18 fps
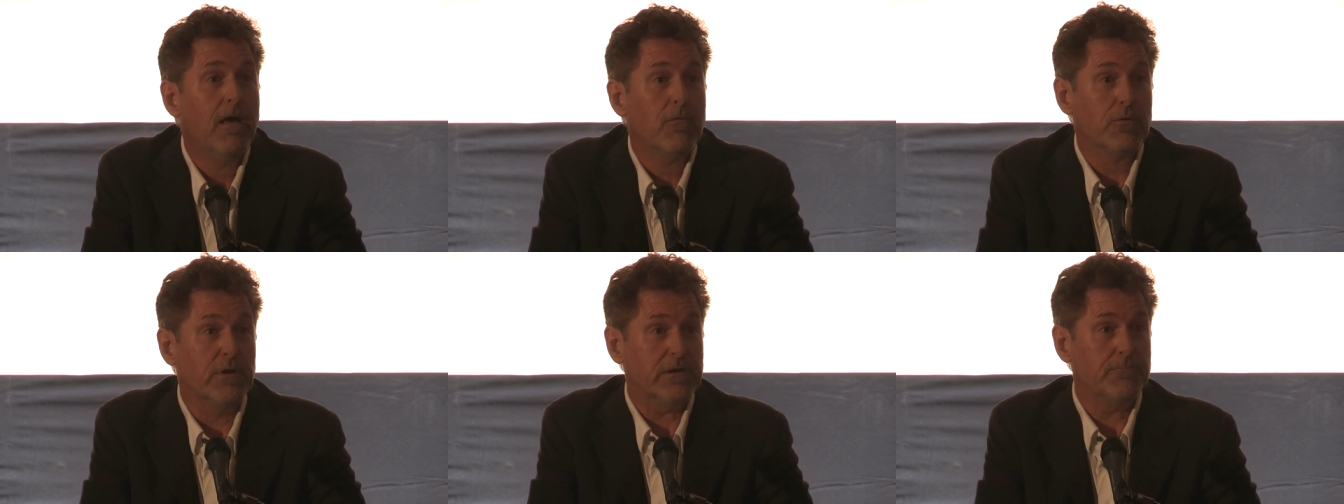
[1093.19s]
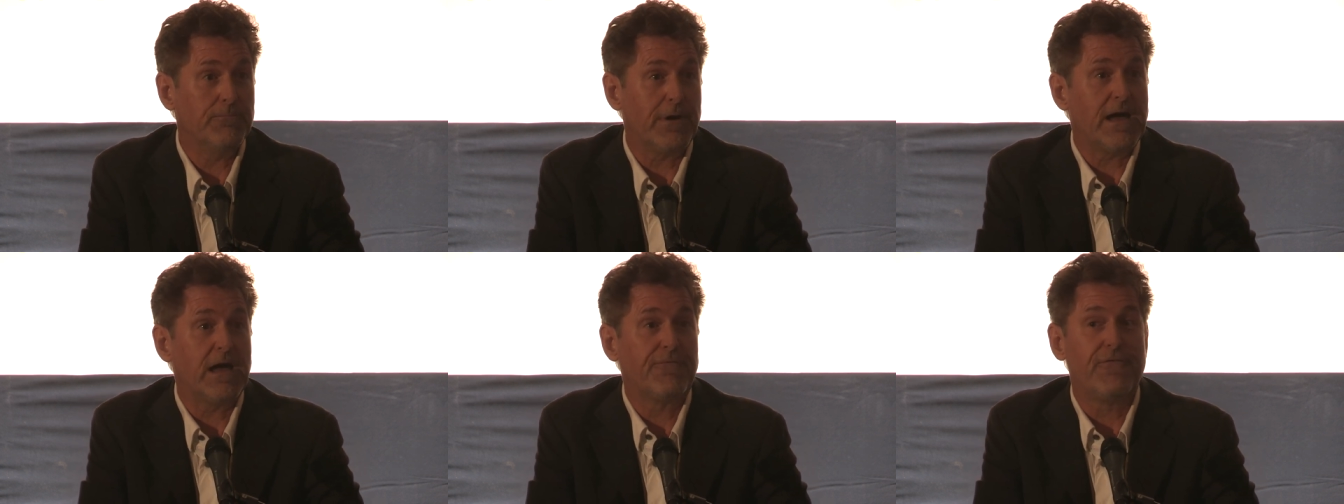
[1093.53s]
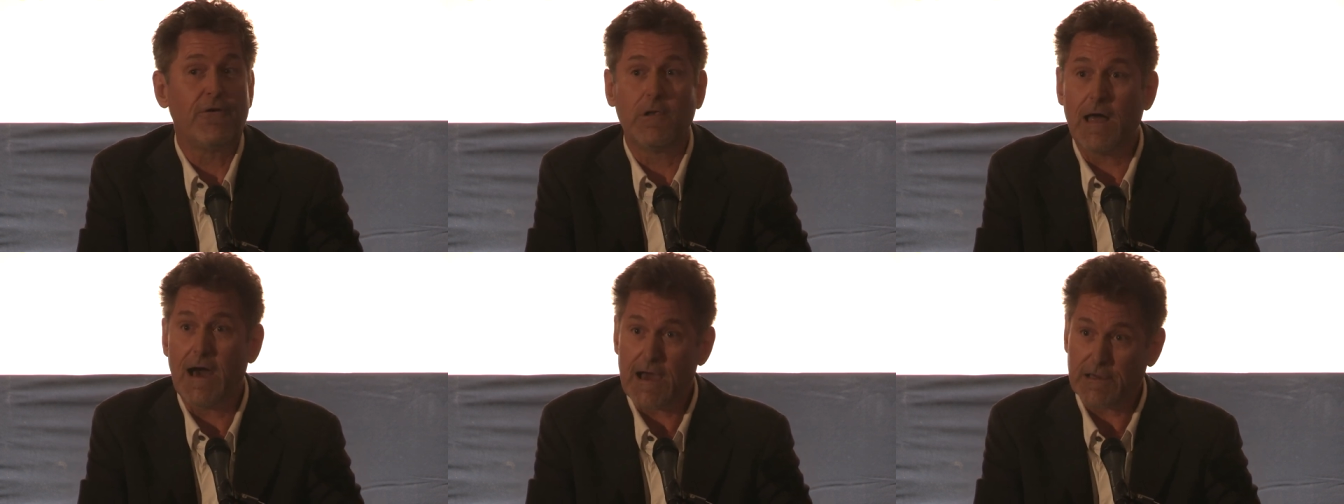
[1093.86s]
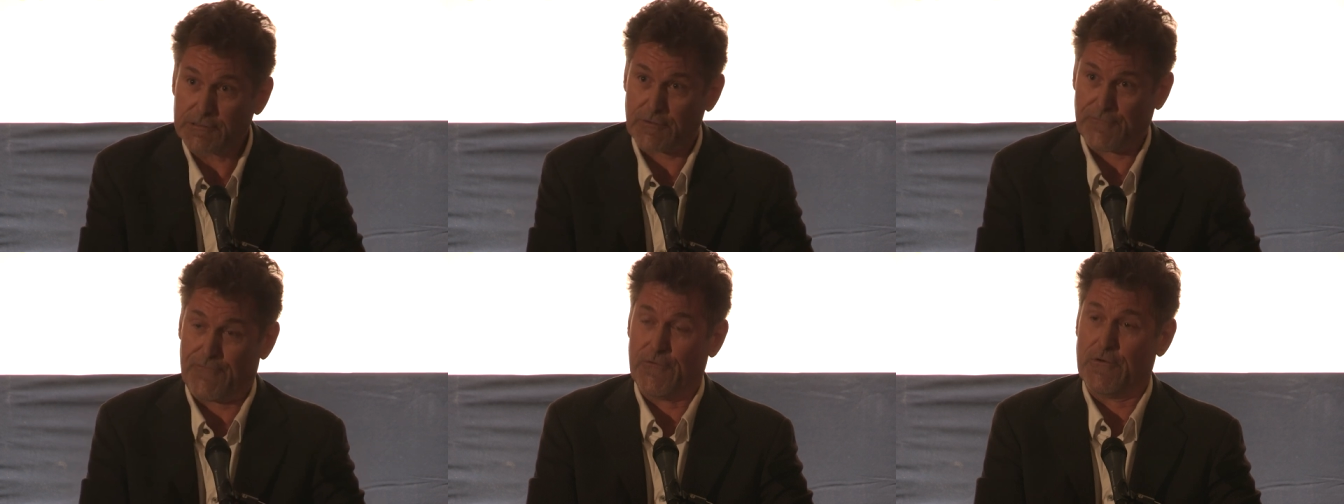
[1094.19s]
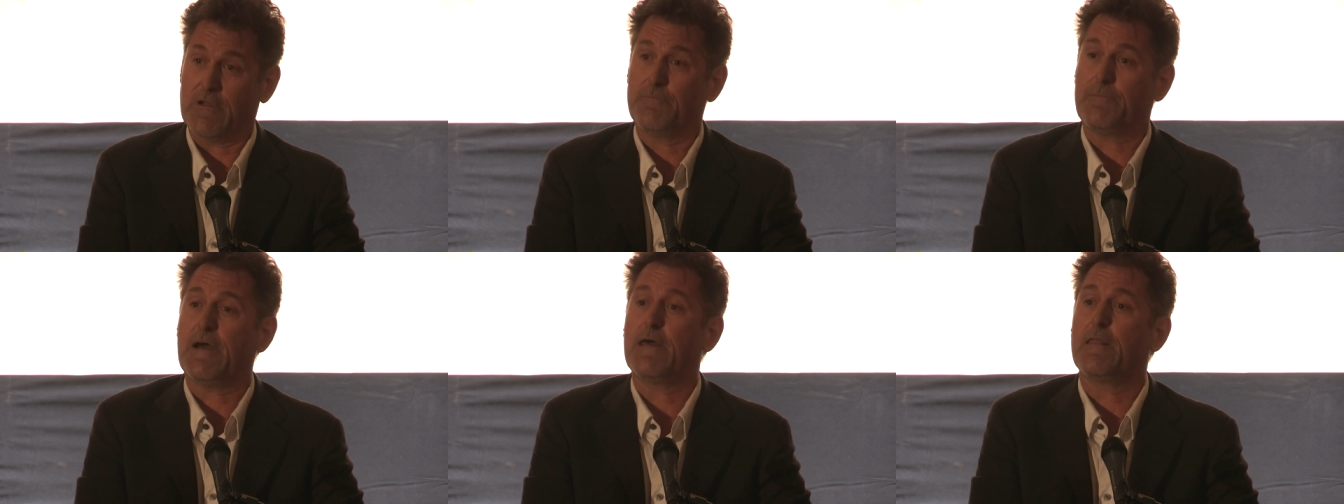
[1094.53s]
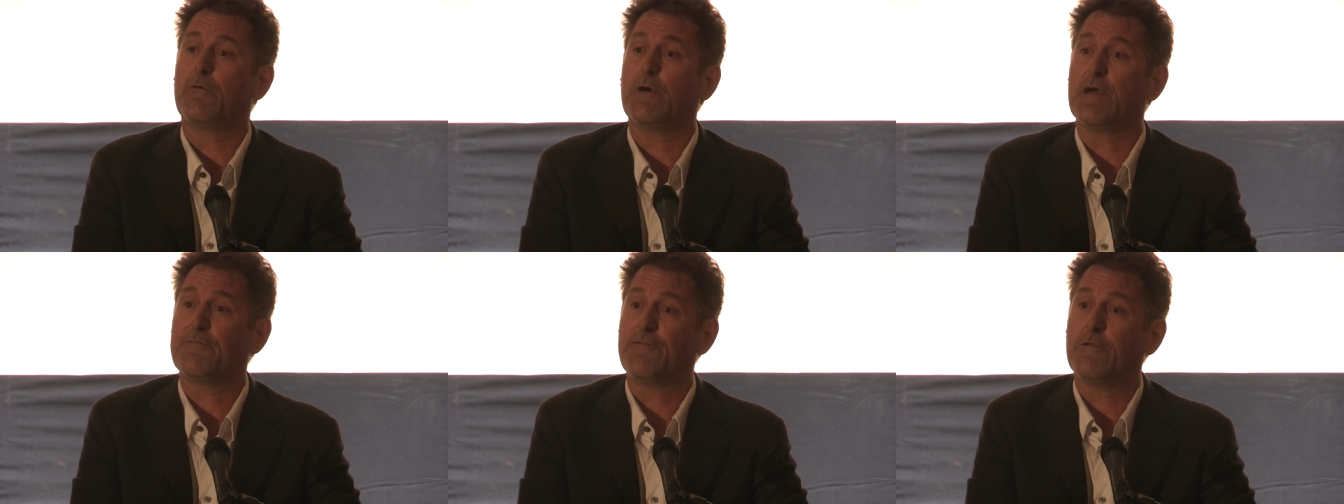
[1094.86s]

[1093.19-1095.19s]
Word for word: Written by a philosopher, and by the way,